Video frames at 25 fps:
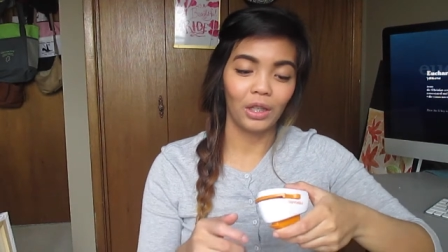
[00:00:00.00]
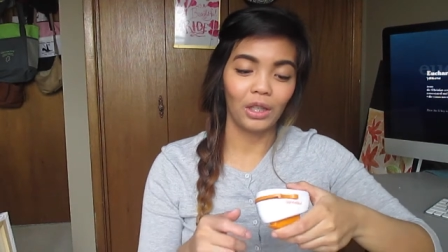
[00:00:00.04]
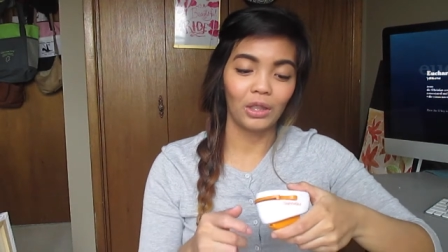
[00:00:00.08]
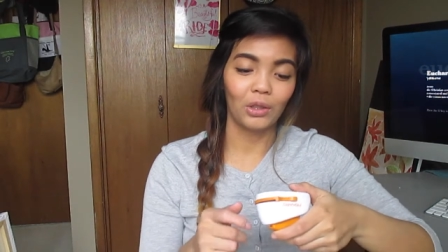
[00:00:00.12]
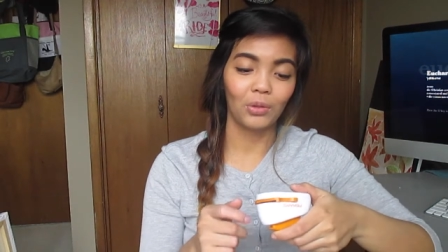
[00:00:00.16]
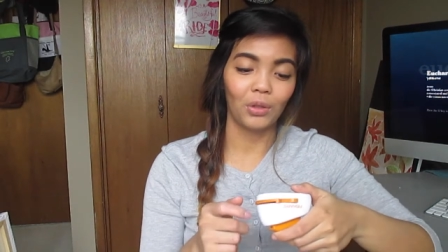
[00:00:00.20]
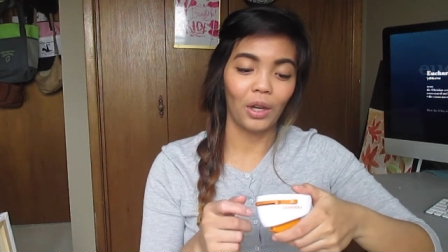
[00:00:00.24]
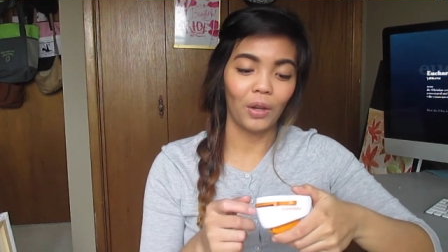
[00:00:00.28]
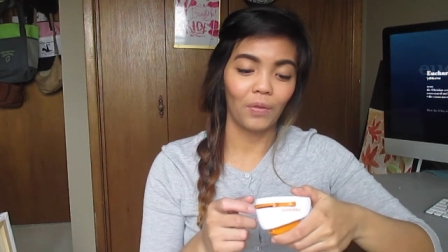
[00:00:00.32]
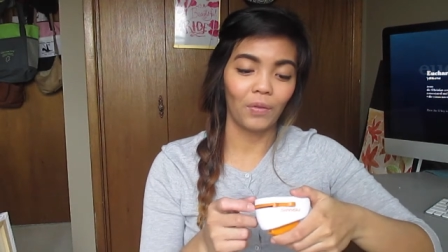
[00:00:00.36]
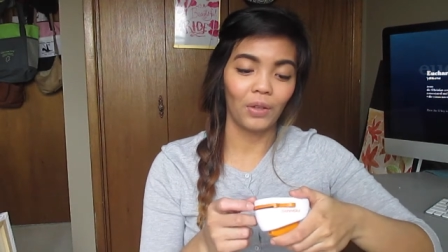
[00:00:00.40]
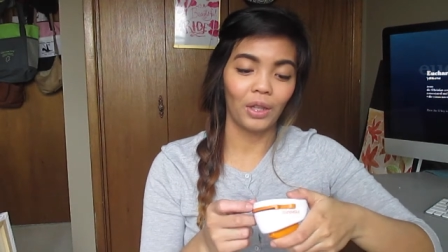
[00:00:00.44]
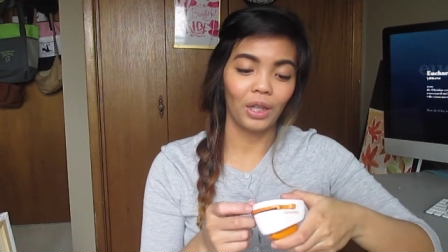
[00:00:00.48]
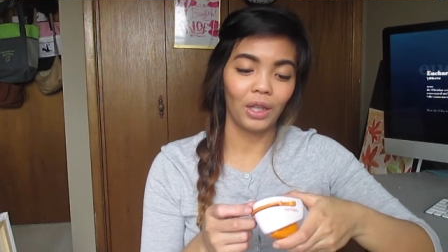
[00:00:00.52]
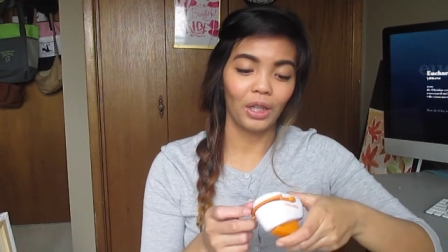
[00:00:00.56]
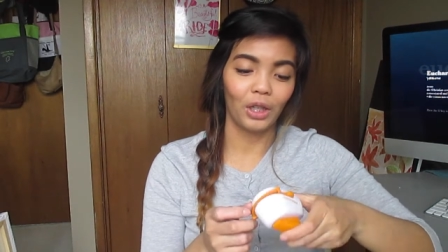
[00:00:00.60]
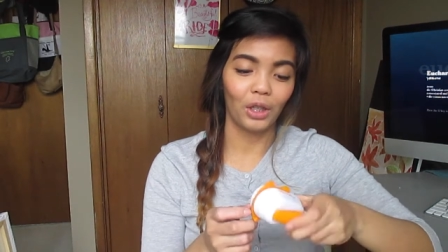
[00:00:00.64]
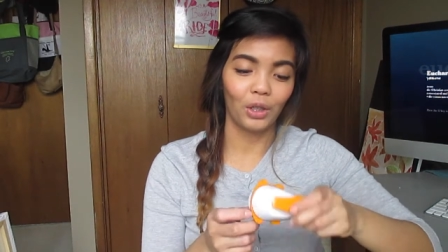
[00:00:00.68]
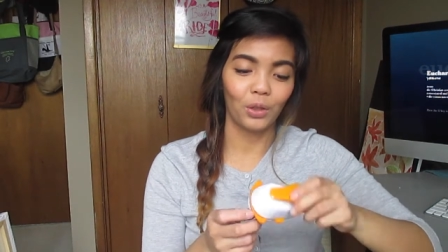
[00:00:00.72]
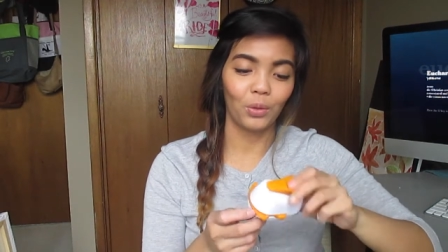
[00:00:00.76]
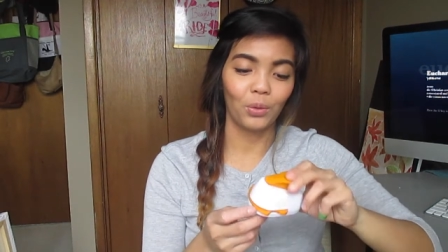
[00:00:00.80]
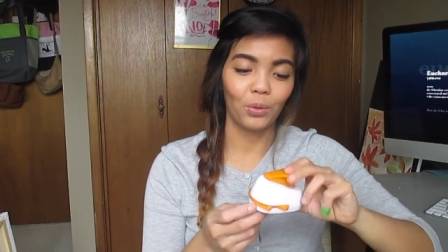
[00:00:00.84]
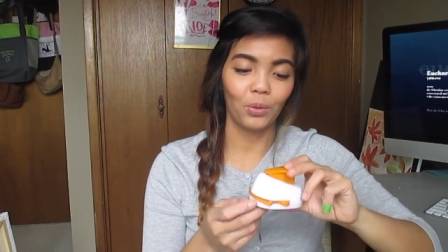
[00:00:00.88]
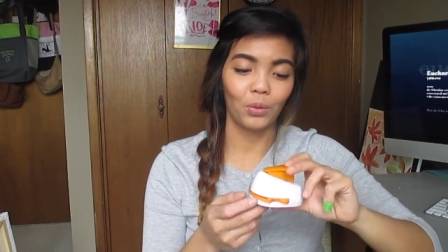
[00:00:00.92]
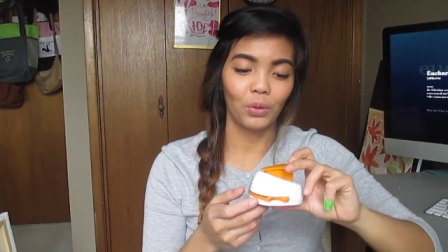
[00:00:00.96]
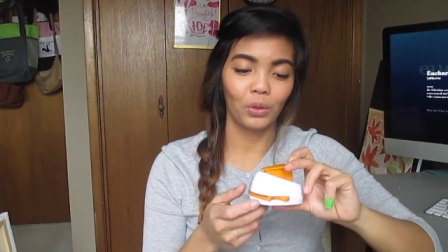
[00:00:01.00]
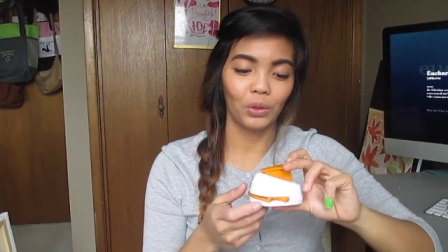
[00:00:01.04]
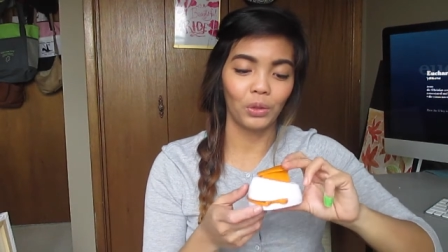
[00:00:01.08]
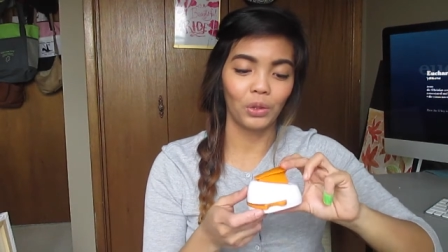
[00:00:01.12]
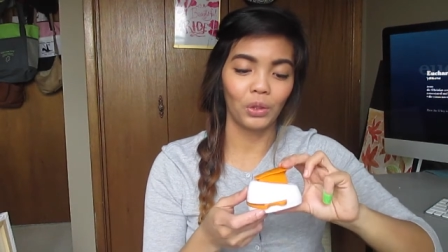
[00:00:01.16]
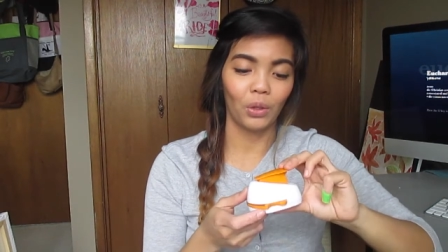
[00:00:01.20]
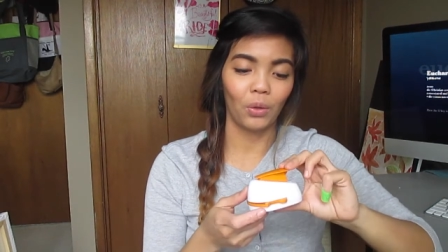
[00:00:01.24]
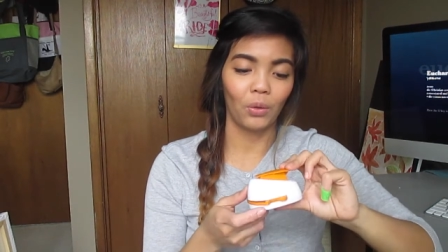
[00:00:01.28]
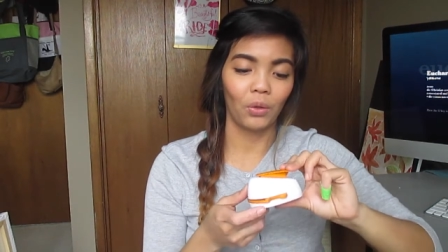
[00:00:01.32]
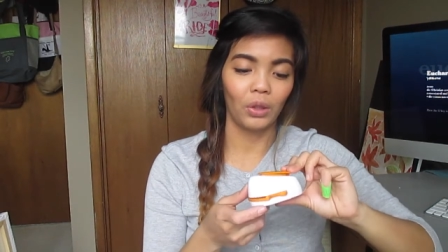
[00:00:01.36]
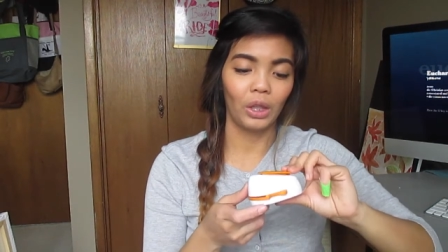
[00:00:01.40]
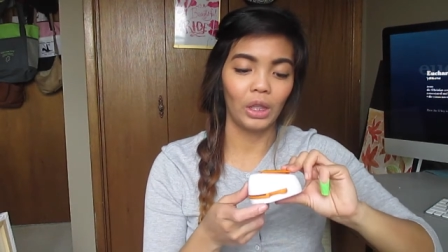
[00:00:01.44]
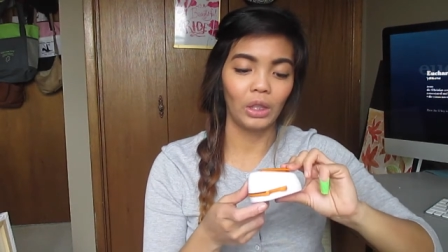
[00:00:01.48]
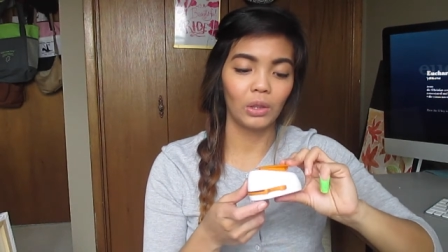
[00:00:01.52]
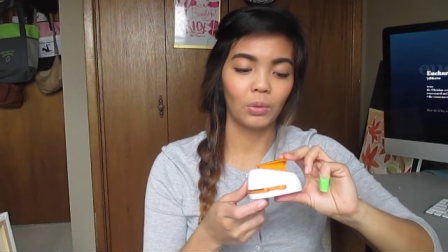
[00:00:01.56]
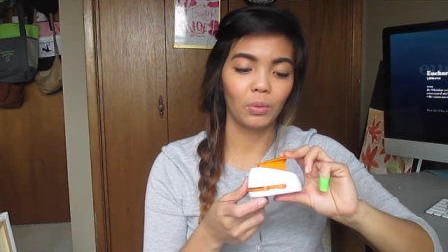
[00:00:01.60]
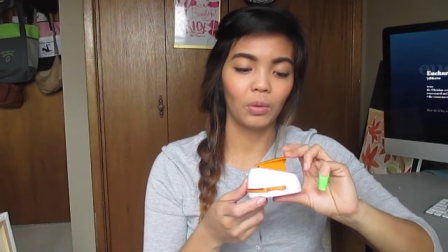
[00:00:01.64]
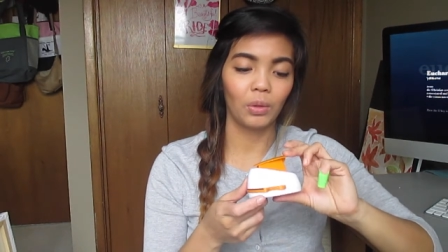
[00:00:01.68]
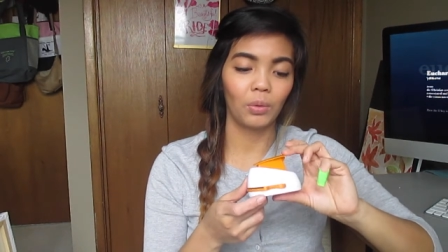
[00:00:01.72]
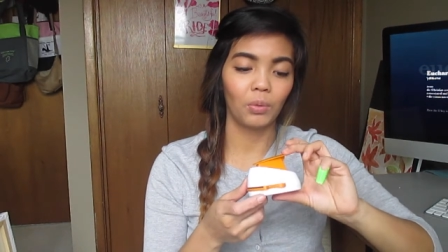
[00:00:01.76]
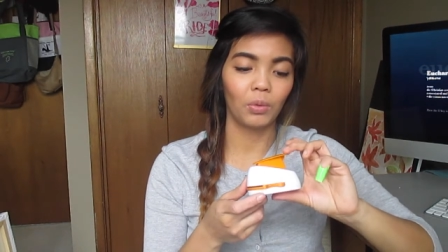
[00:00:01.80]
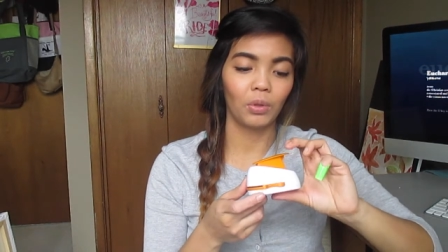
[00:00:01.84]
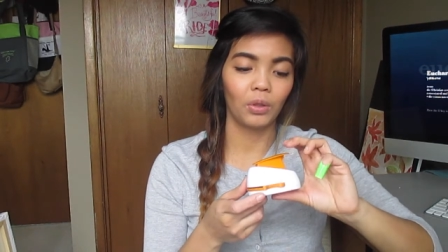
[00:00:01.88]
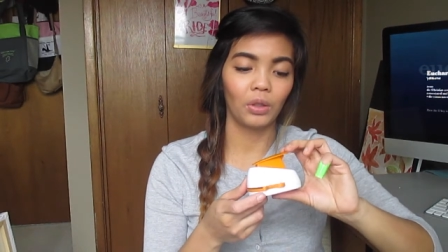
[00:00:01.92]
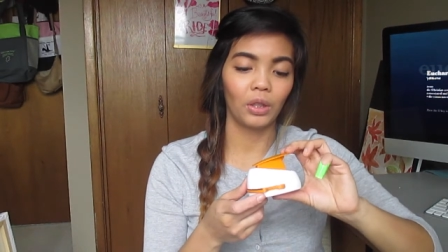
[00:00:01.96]
extravagant and cool, so this
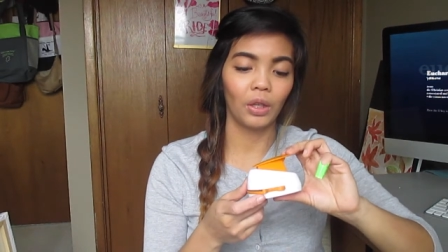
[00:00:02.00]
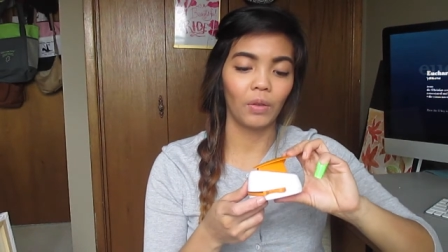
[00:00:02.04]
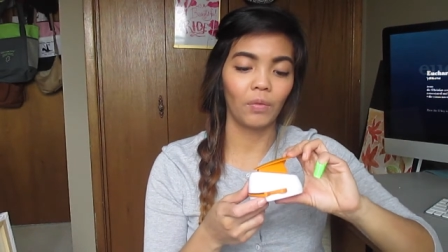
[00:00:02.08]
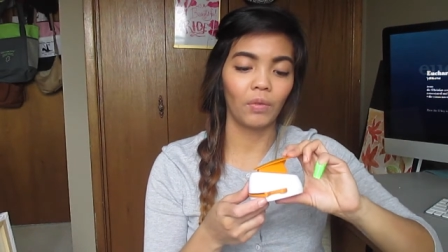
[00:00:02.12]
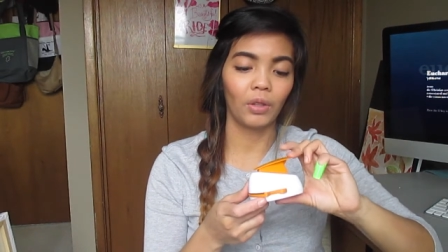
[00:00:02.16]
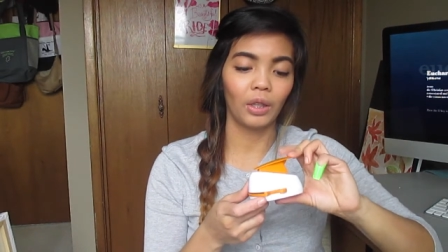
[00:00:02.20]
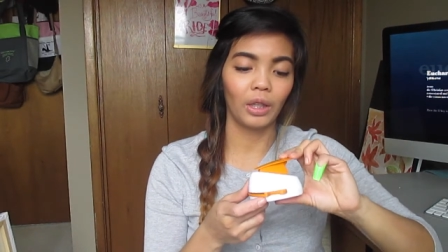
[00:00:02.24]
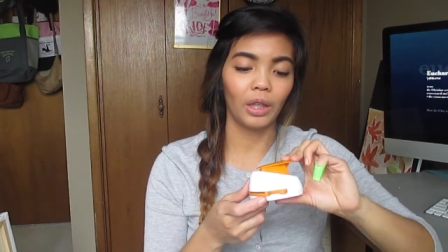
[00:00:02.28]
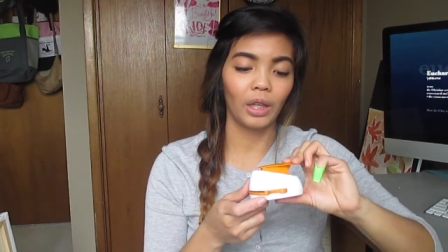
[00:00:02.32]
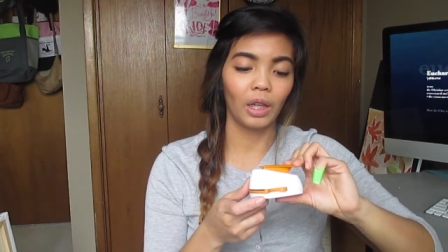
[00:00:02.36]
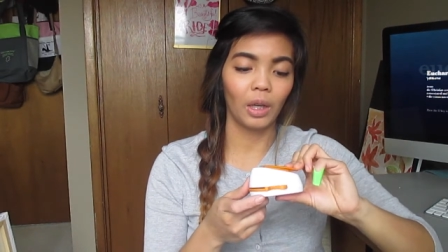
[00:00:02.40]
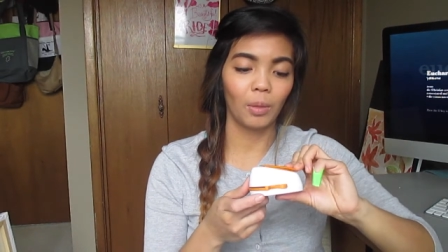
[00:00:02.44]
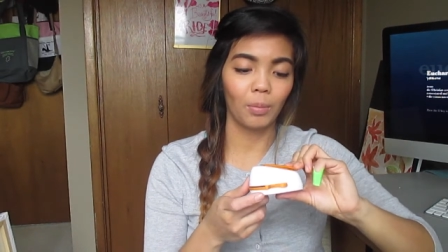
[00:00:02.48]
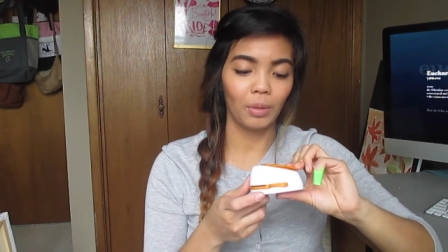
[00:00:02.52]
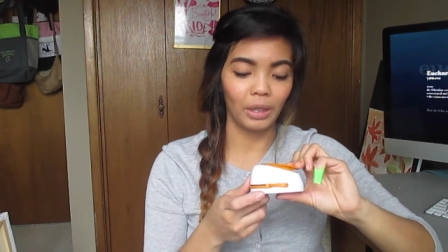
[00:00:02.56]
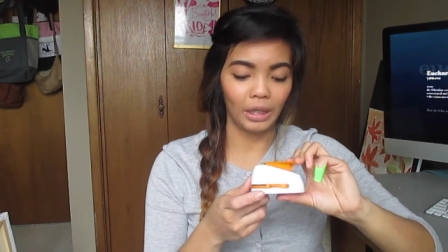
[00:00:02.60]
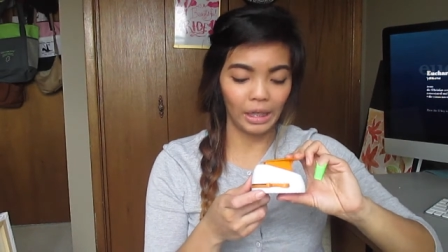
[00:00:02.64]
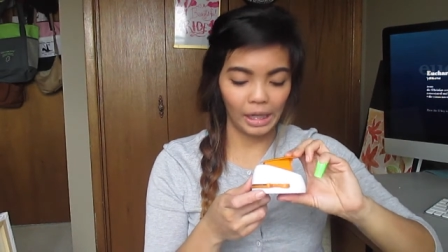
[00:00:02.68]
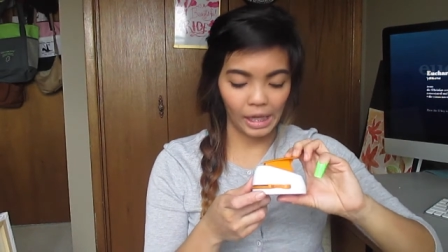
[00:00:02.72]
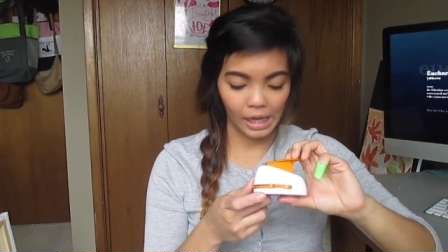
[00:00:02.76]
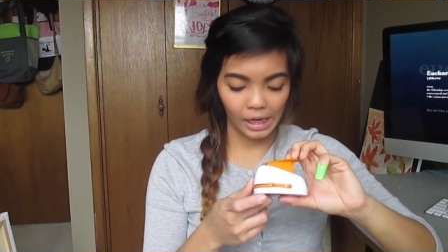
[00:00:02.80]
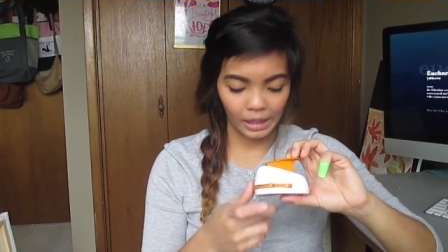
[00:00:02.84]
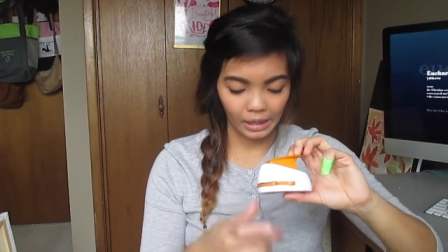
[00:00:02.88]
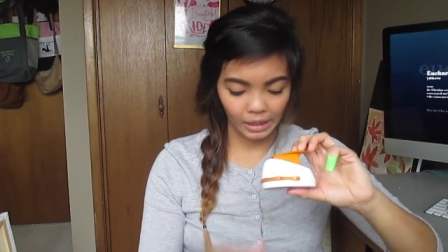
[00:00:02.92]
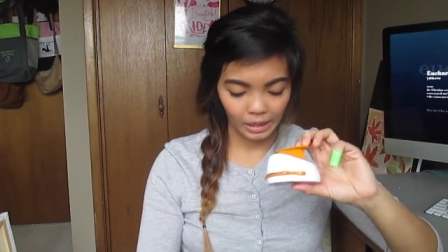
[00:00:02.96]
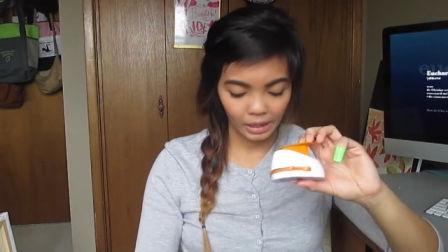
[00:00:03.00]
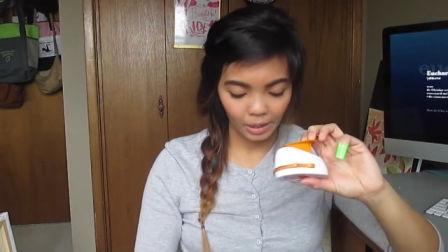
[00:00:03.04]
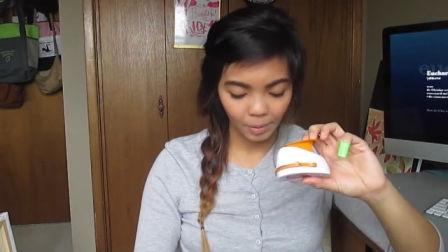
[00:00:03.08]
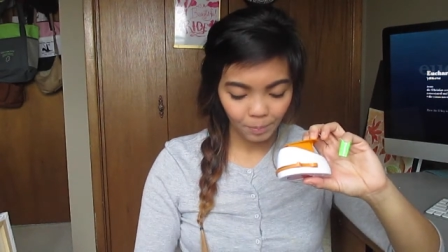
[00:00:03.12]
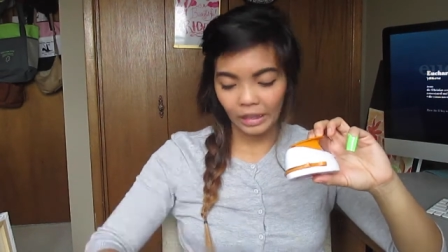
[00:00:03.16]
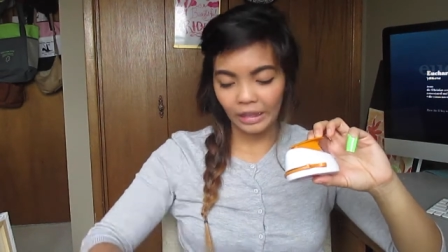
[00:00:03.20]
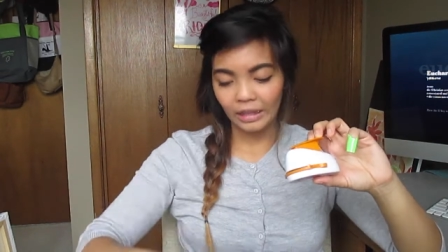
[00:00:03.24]
one will definitely come in handy.